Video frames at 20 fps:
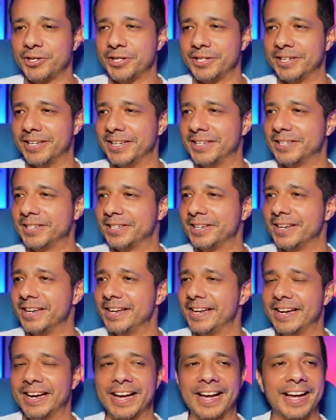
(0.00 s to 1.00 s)
this,
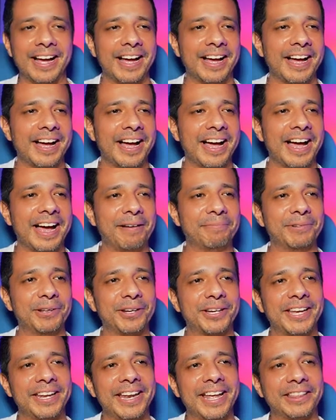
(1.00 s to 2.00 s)
I'm
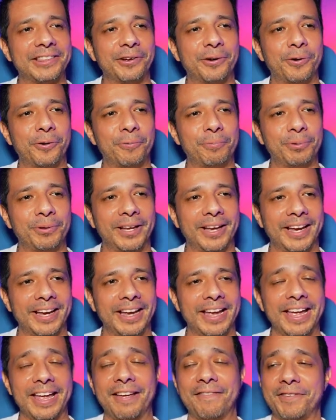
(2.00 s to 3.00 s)
looking at the whole play.
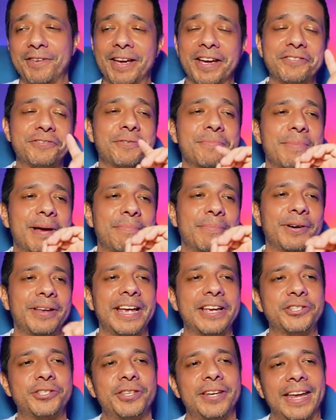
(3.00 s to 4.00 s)
If you guys remember
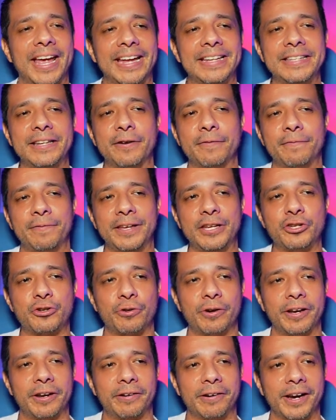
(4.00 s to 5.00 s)
yesterday, I did a V
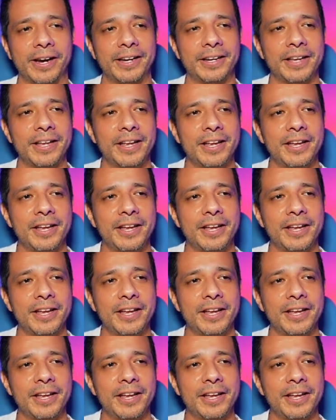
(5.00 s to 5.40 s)
trade, right?